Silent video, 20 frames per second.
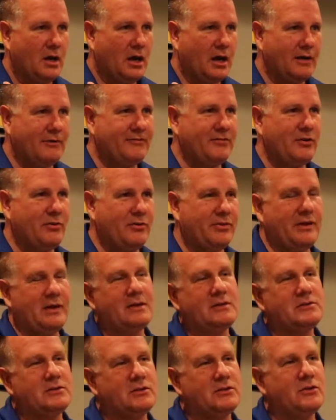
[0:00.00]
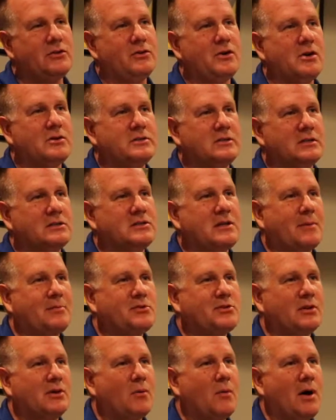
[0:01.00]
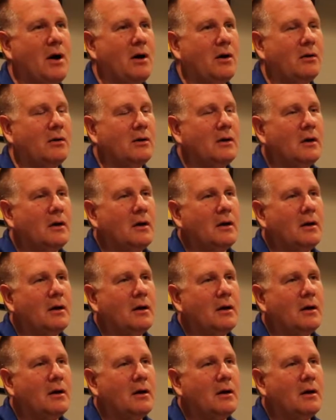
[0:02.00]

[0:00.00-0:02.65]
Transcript: a few things and do those exceptionally well.